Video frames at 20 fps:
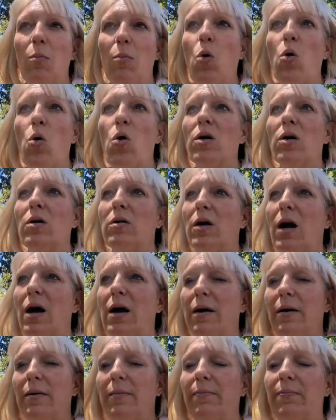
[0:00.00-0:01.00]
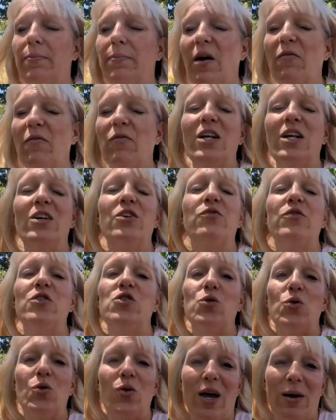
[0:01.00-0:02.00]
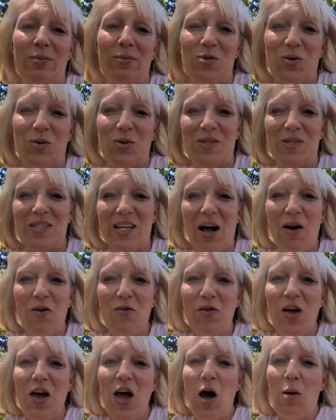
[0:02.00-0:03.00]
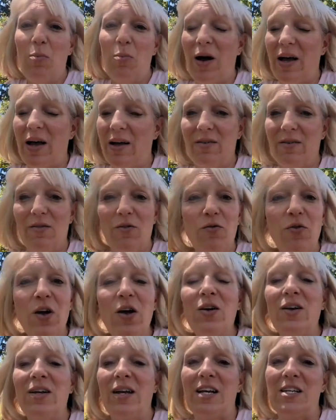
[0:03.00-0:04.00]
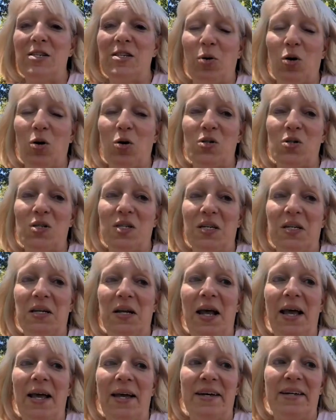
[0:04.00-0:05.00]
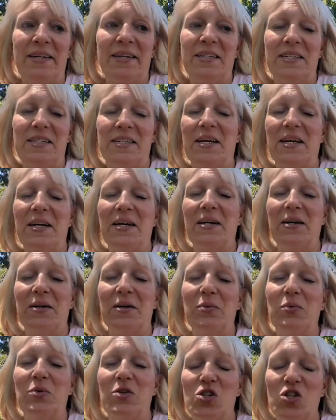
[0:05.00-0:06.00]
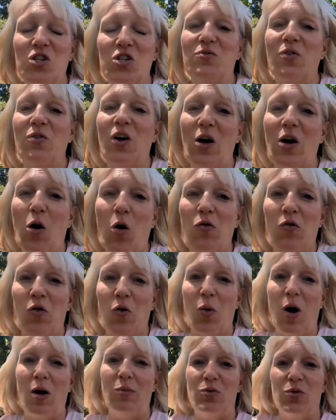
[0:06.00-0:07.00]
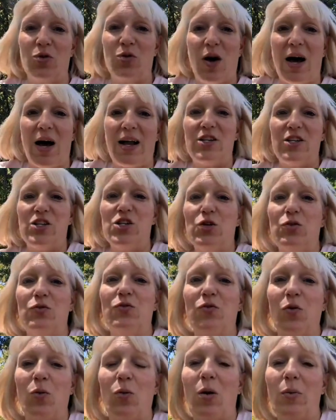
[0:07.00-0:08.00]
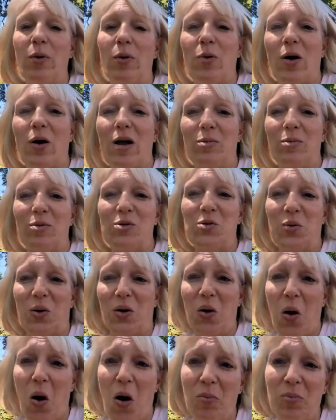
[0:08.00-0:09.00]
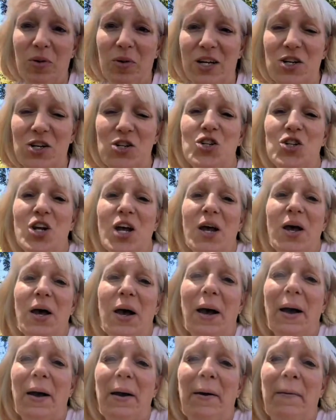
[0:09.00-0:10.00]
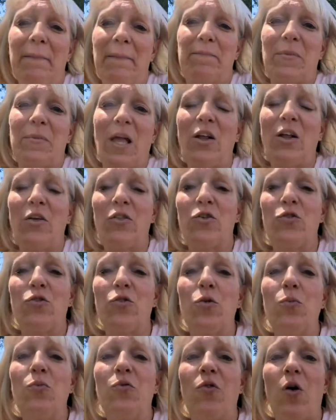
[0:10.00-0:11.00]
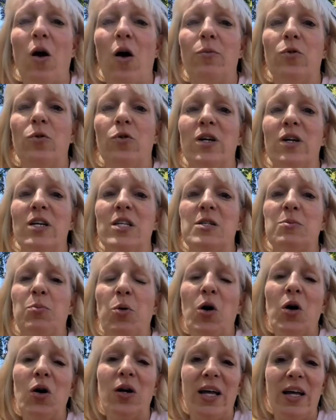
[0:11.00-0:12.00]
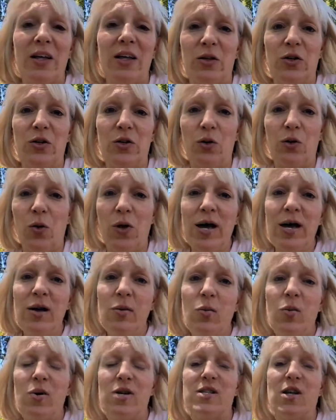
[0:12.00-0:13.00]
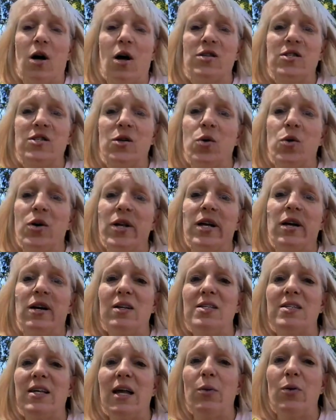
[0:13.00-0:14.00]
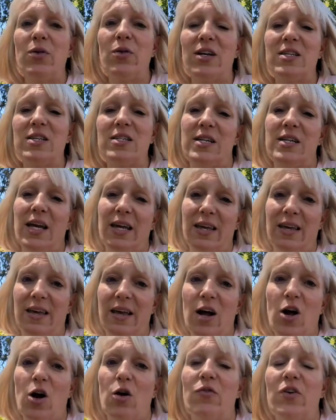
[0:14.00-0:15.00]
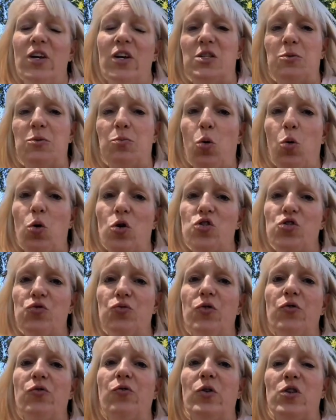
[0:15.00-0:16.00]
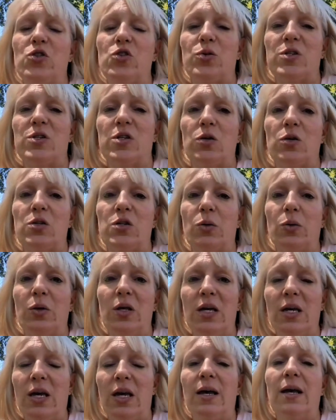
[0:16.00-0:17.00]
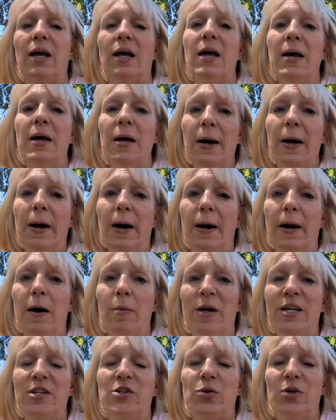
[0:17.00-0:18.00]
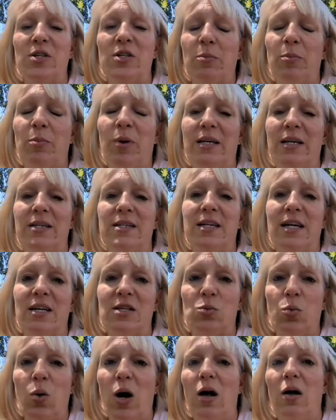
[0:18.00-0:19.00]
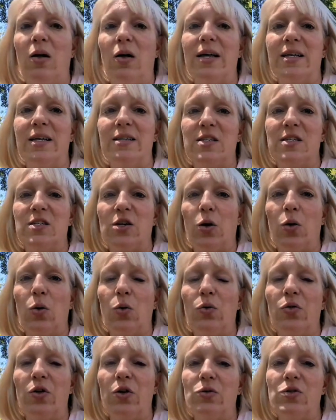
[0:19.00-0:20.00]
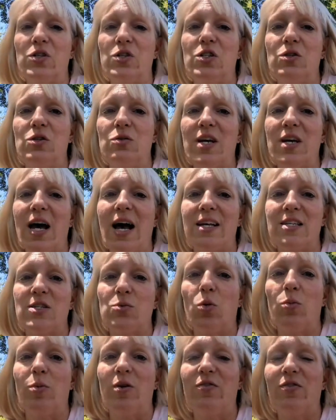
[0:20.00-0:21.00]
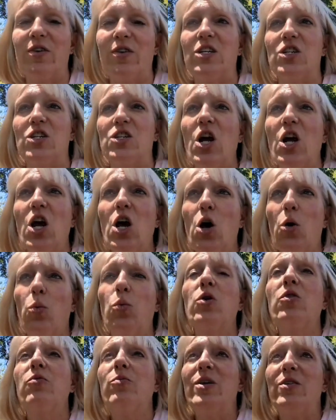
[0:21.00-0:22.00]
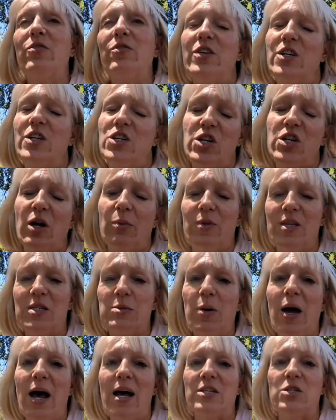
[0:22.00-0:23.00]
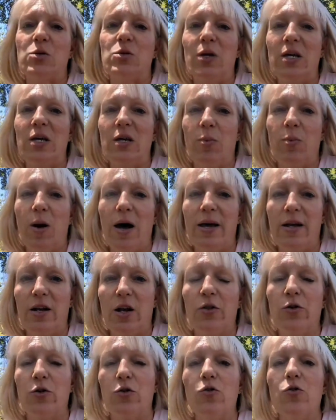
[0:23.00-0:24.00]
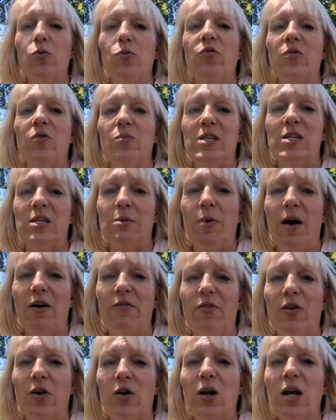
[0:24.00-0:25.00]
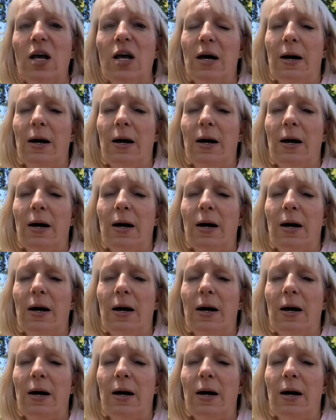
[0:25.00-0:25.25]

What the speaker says: more of an individual who kept to himself, but very nice person, and was just very overwhelmed with gratitude for what we were able to accomplish. Another group from Greensburg, Illinois was also working on site with us, taking care of his porch roof, which was also leaking, and doing some painting as well. And so those two tasks would have been finished up this past week by another group from Team Effort.